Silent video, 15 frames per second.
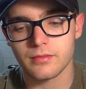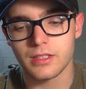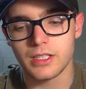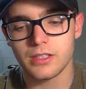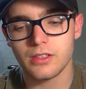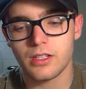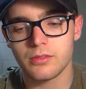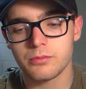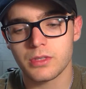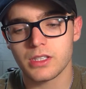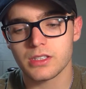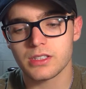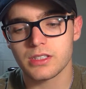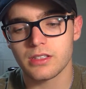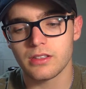Elon
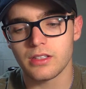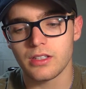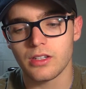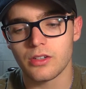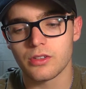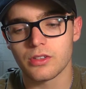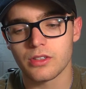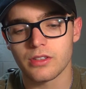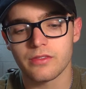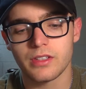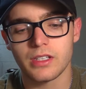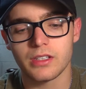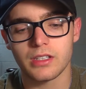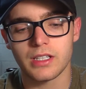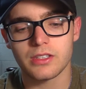Musk, the owner of
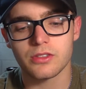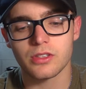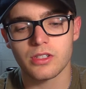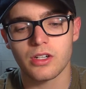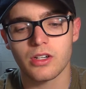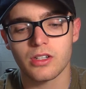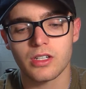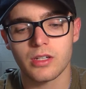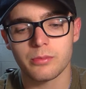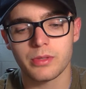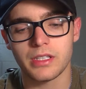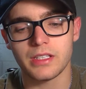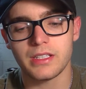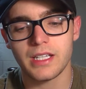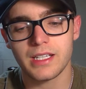the electric car
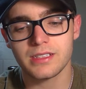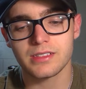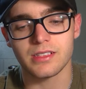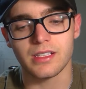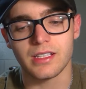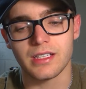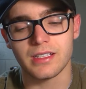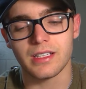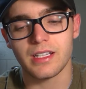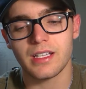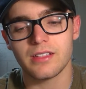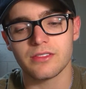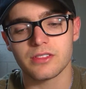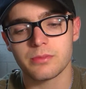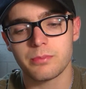company Tesla and the
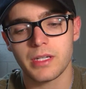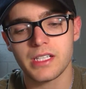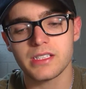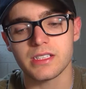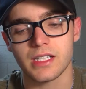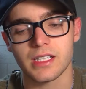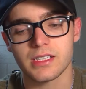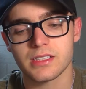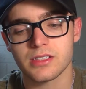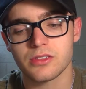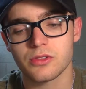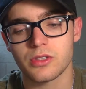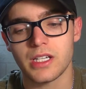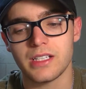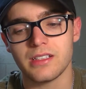head of SpaceX,
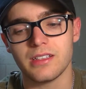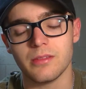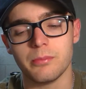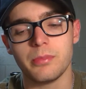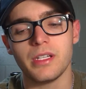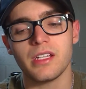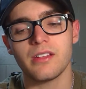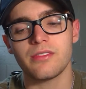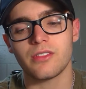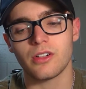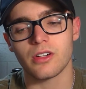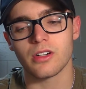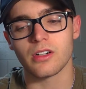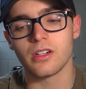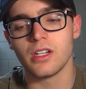created the
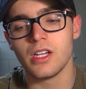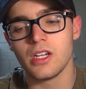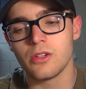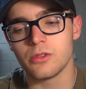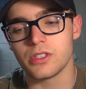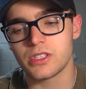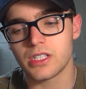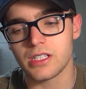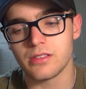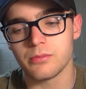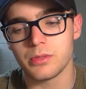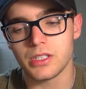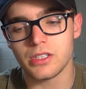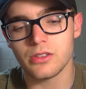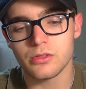BFR, which can
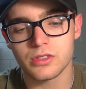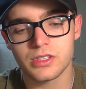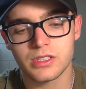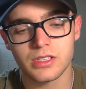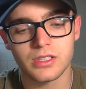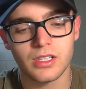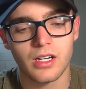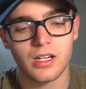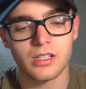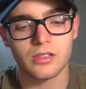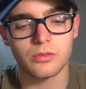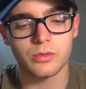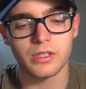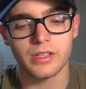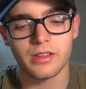be used to
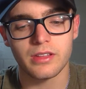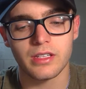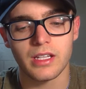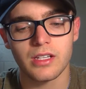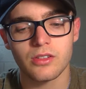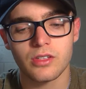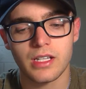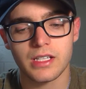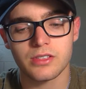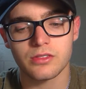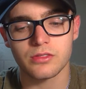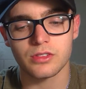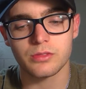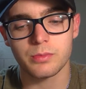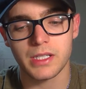dock with the
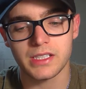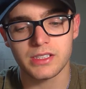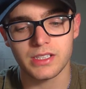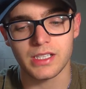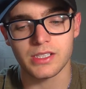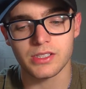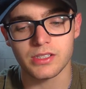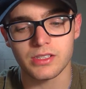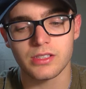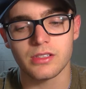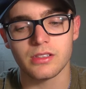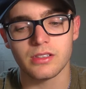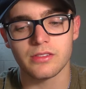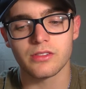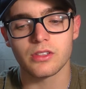International Space Station to
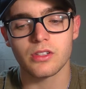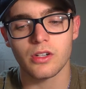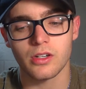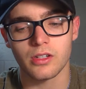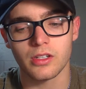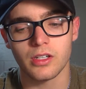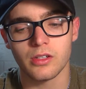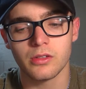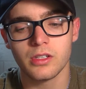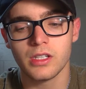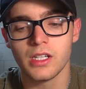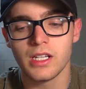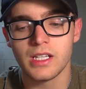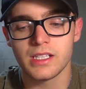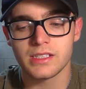deliver cargo,
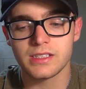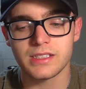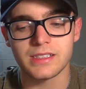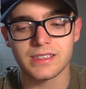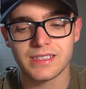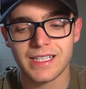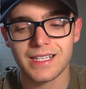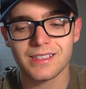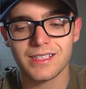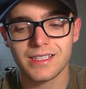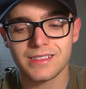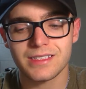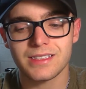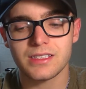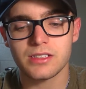send
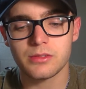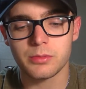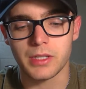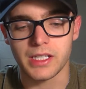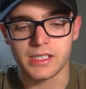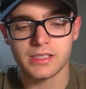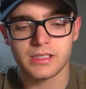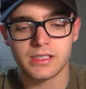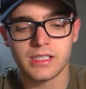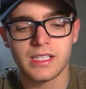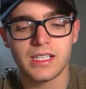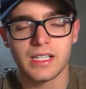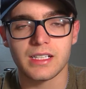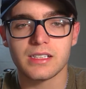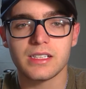satellites into space,
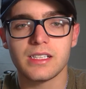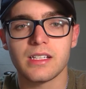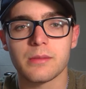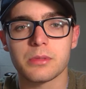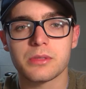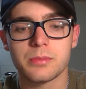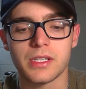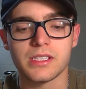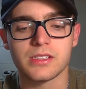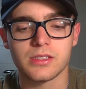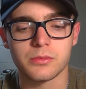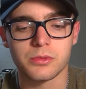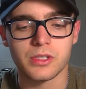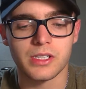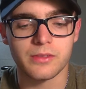and clean up space
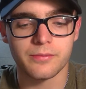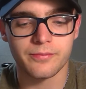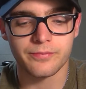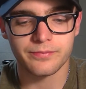debris.